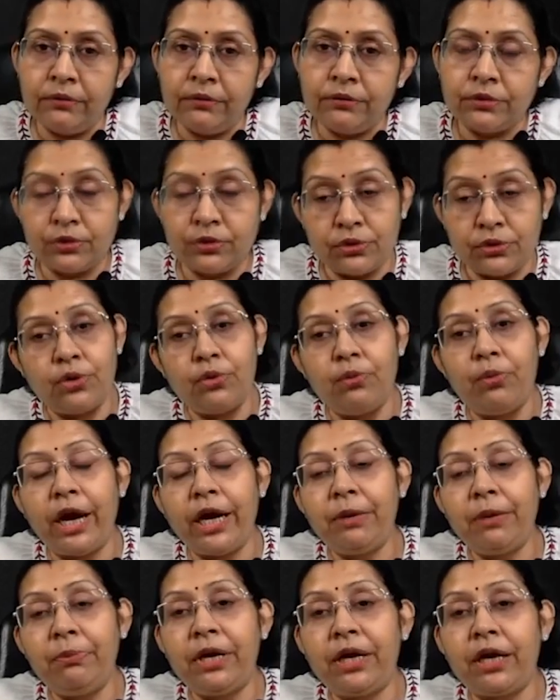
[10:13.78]
So you
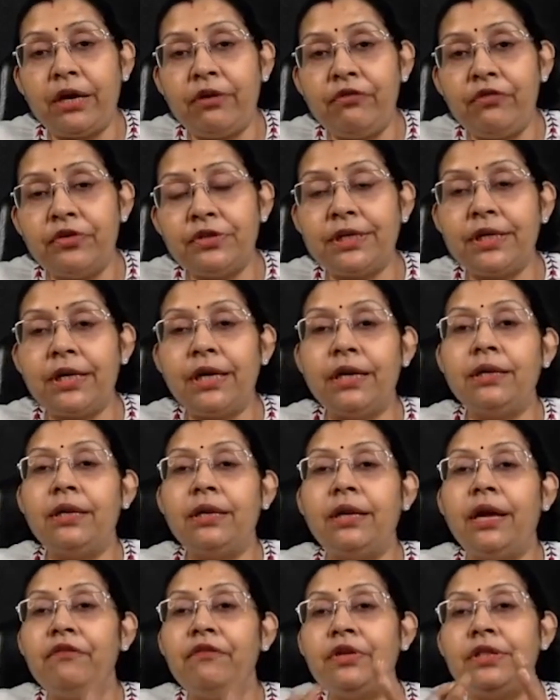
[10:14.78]
might be confusing in
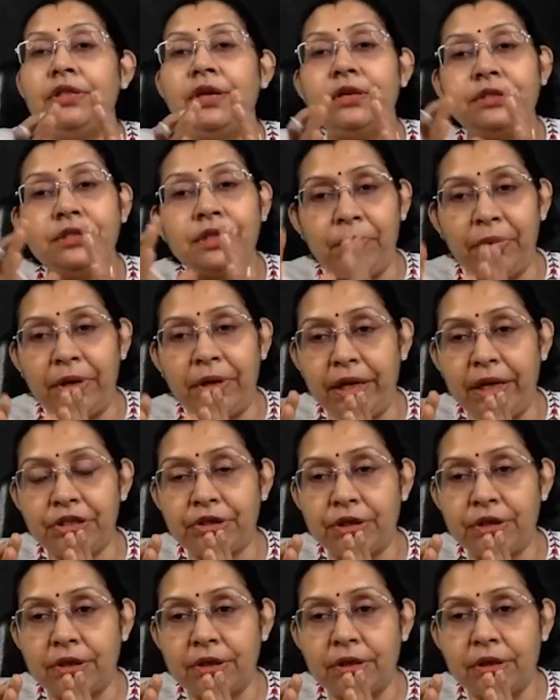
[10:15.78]
having the
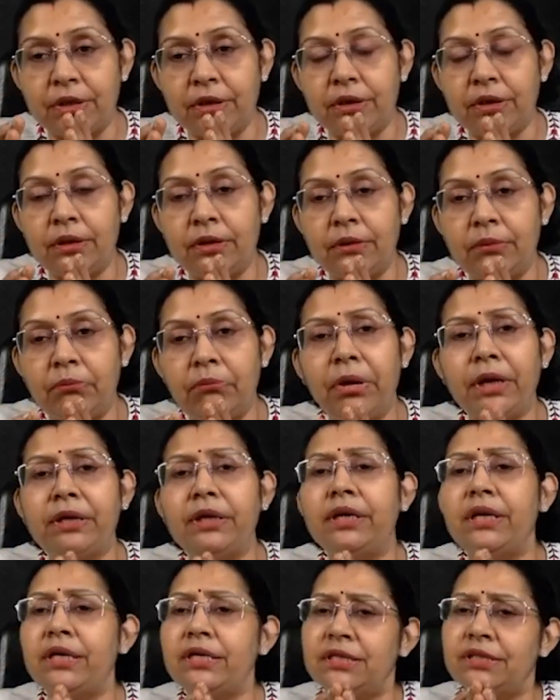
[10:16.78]
interpretation, but
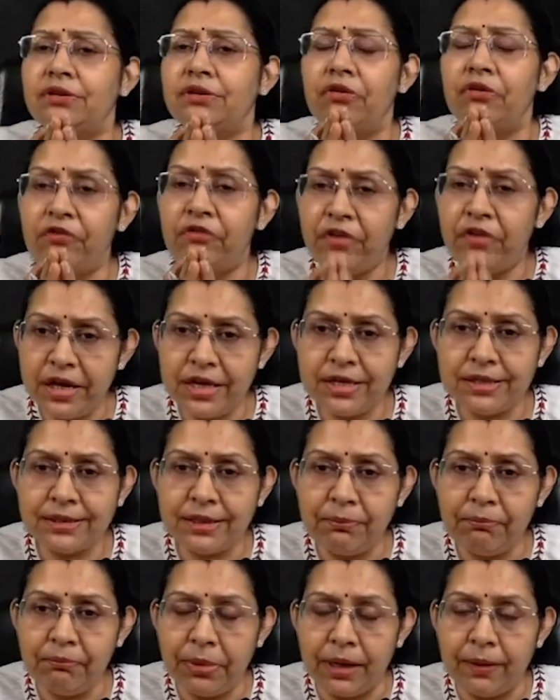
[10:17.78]
it is very
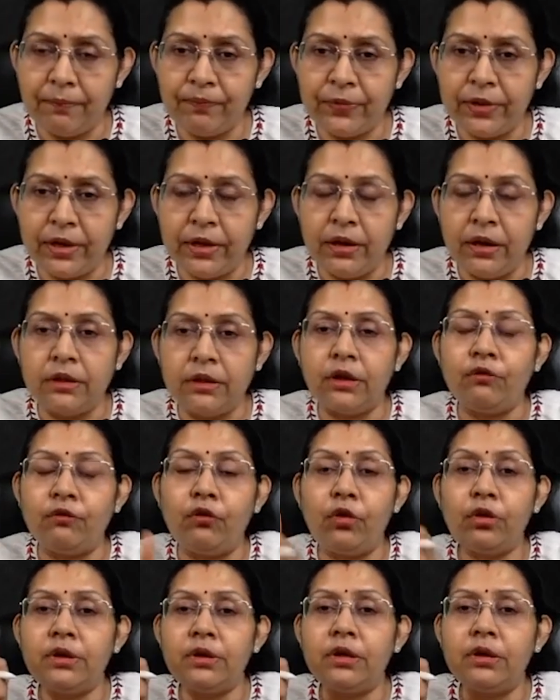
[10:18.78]
simple. Now,
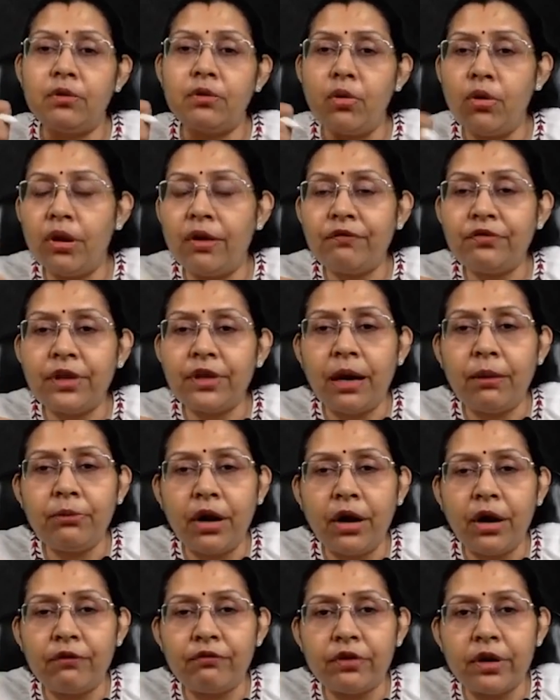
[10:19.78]
what the rule of thumb
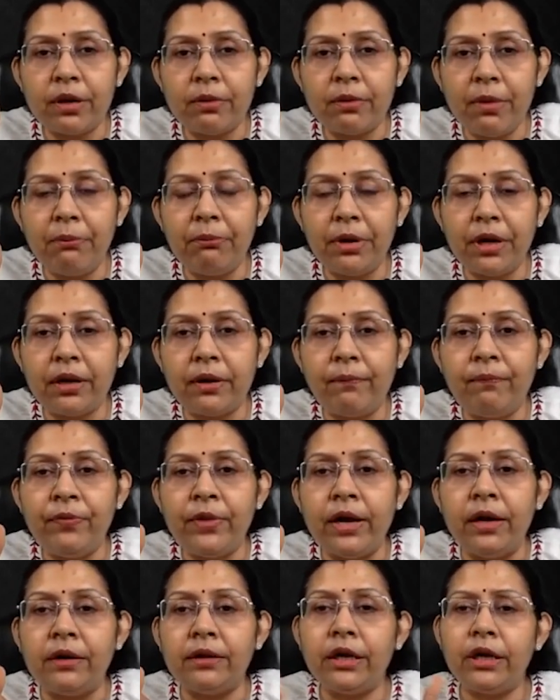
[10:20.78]
you have to remember,
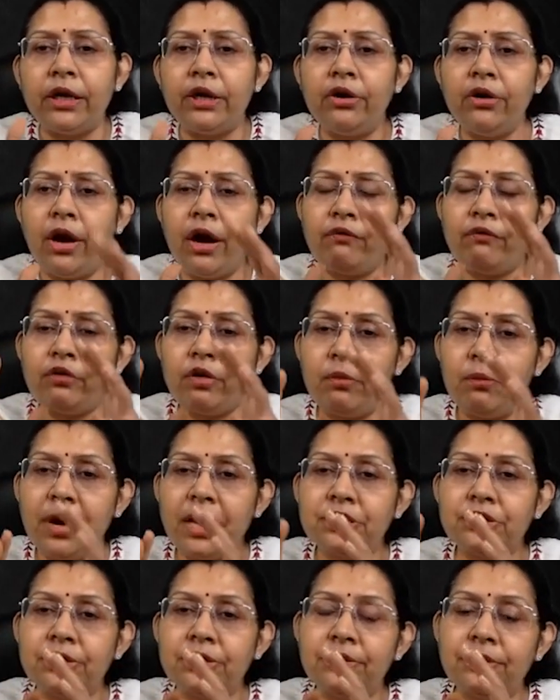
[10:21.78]
that you have to
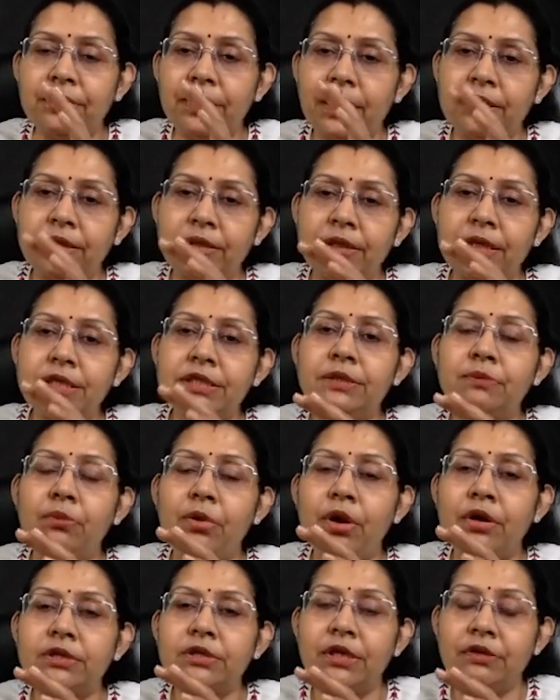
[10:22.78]
imagine that this
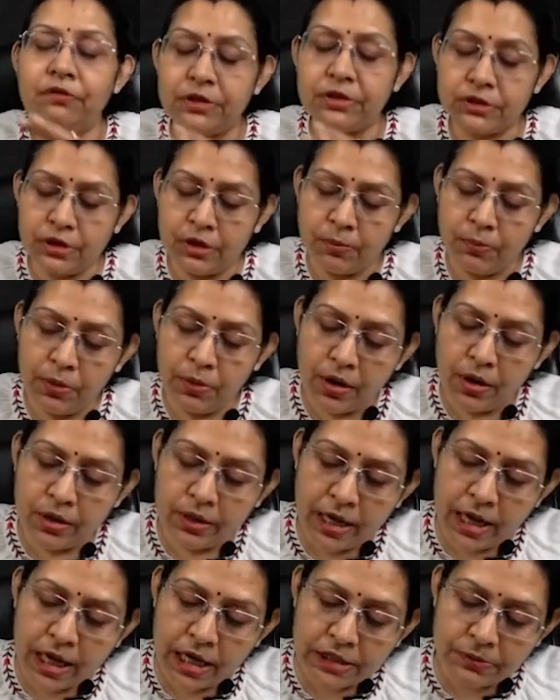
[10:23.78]
box and whisker plot
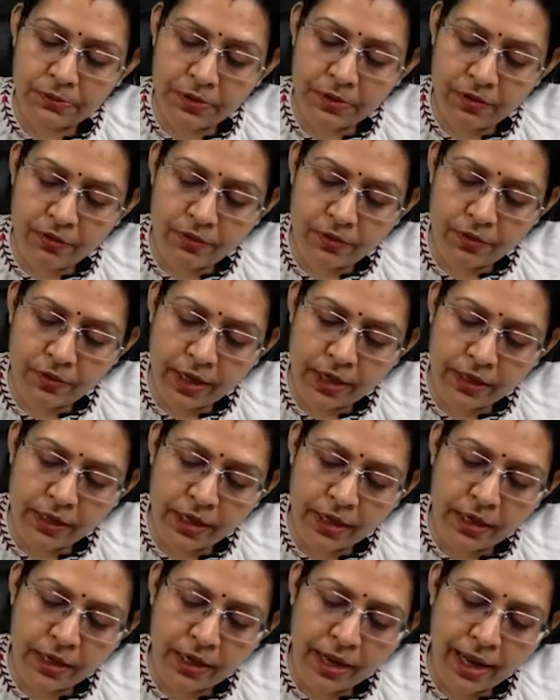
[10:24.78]
has been
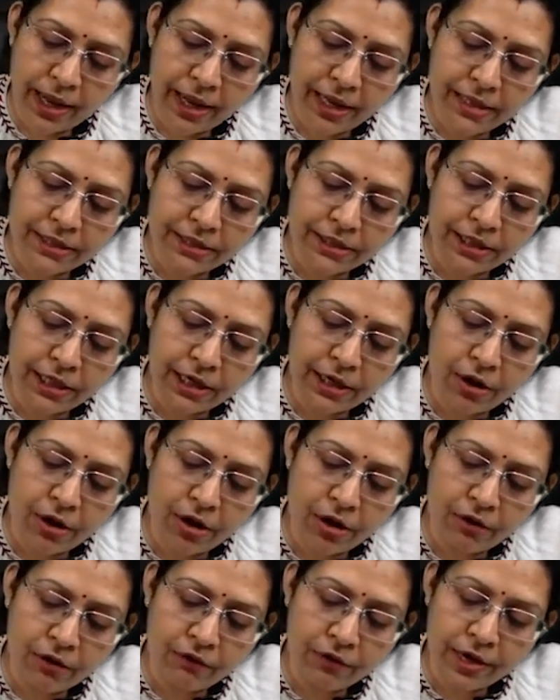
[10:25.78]
rotated
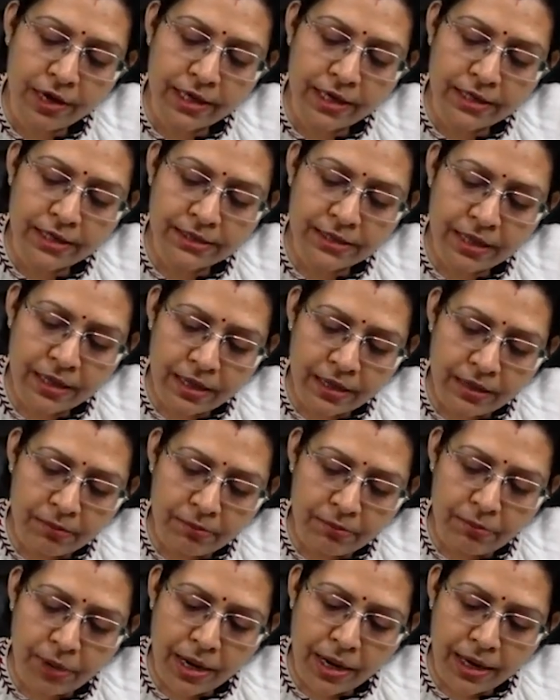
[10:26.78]
anti-clockwise
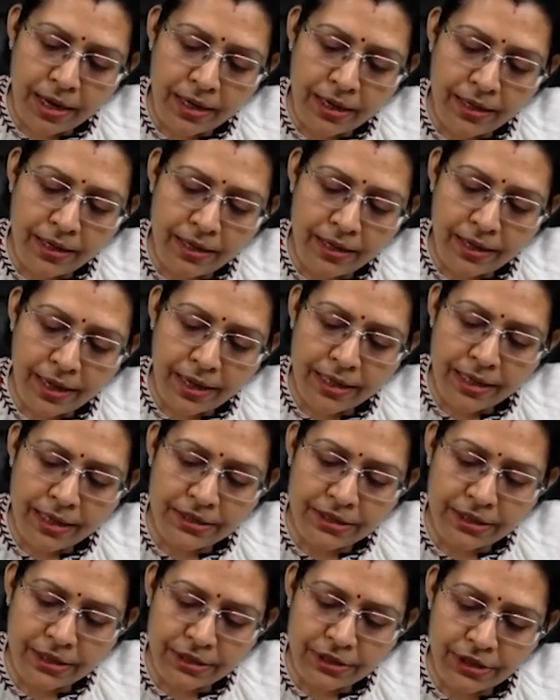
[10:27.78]
by
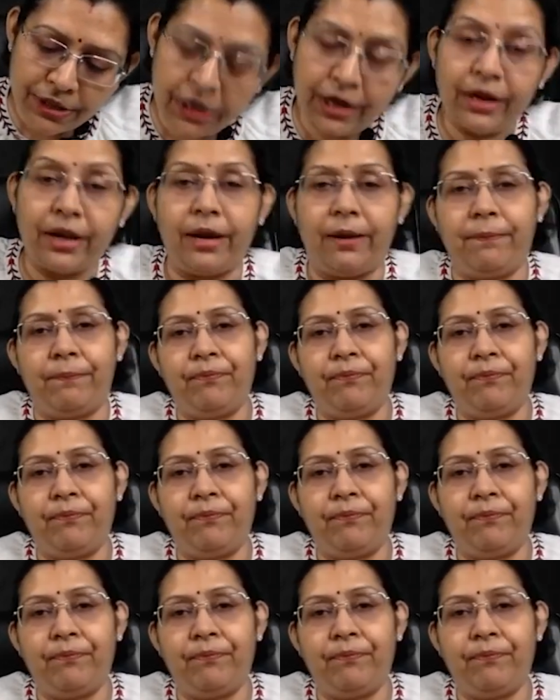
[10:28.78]
90 degrees.